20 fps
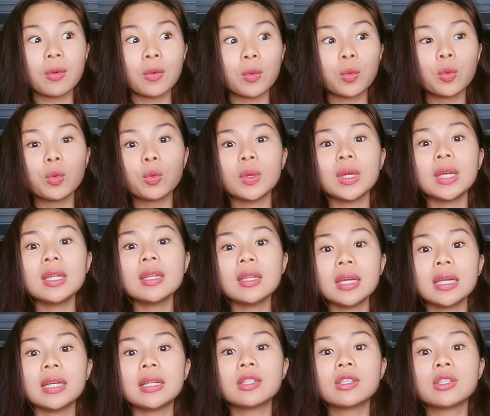We
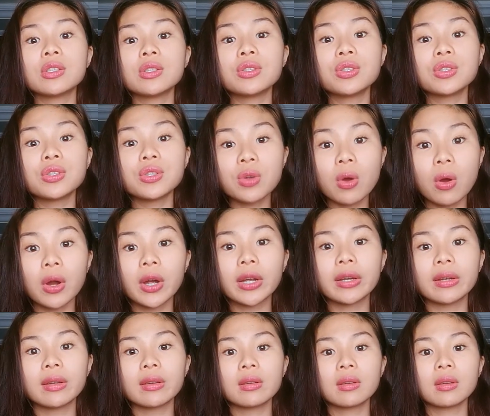need to
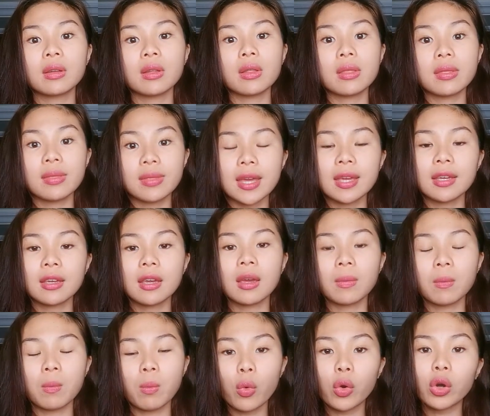start
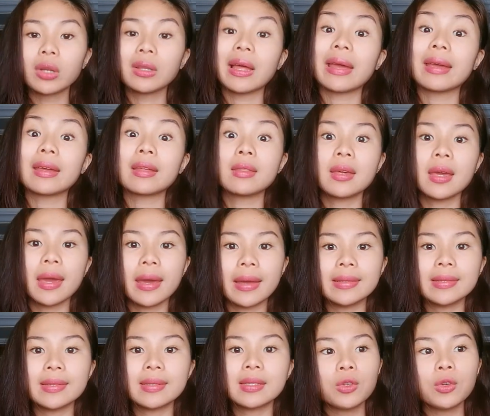thinking more like the
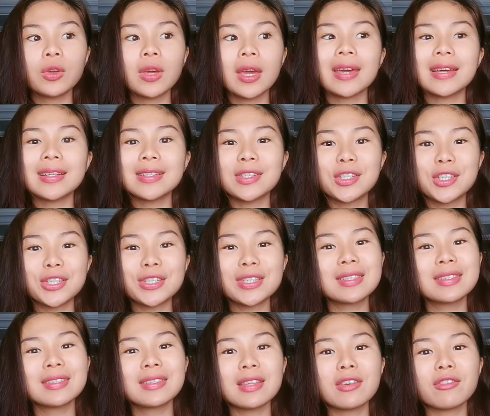ant. You can't just
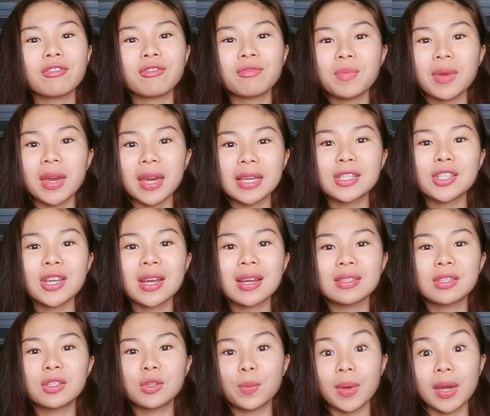live paycheck
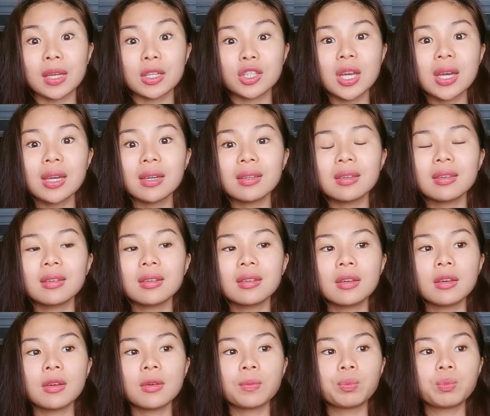to paycheck,
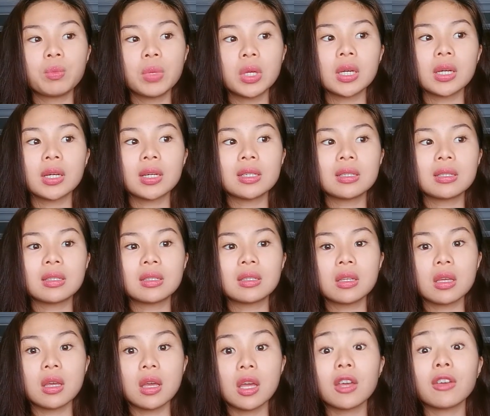because
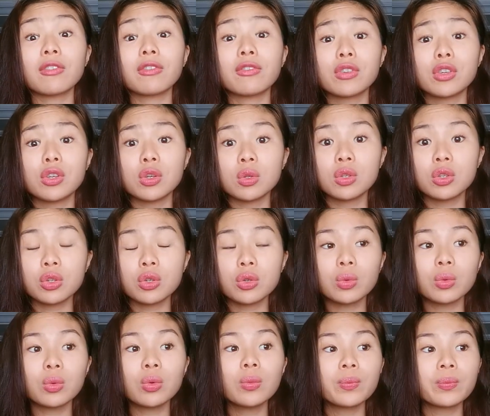if you
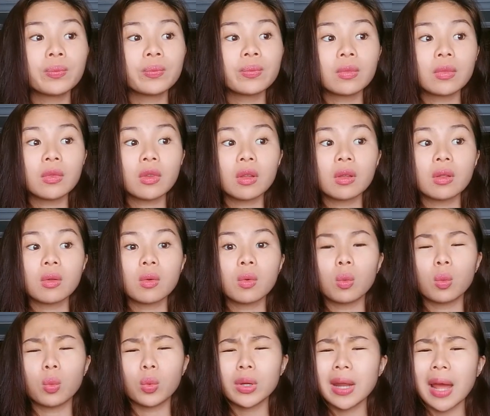do,
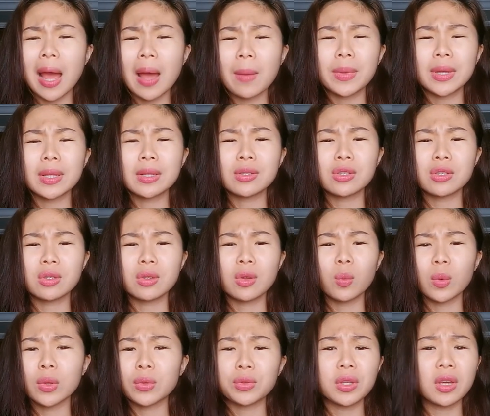what happens,
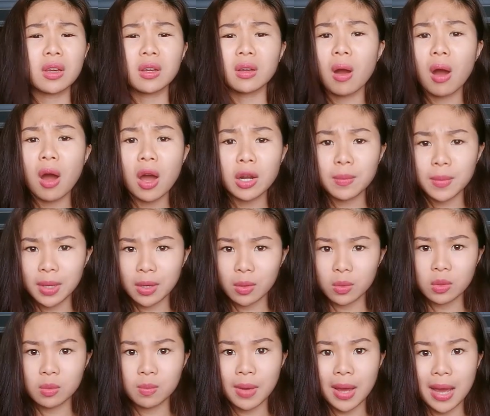when the economy goes
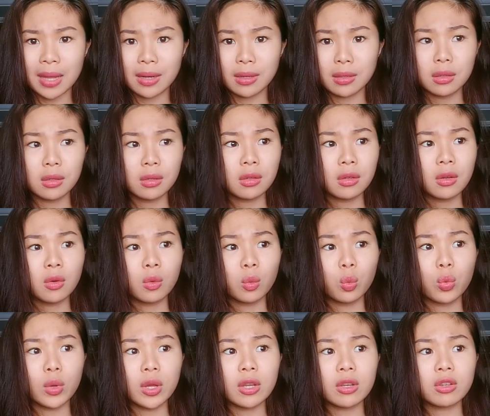bad,
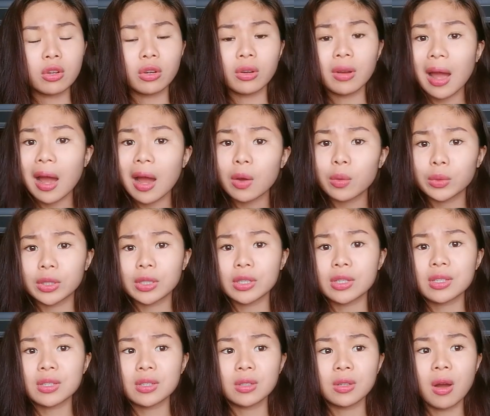when your
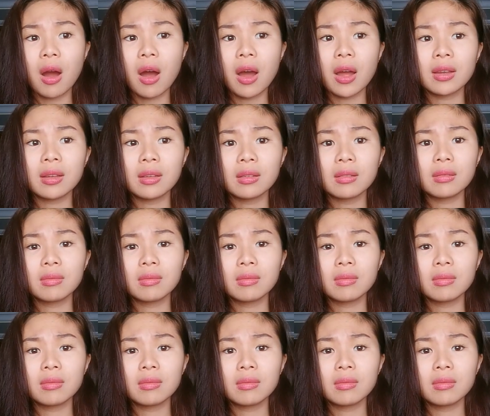hours got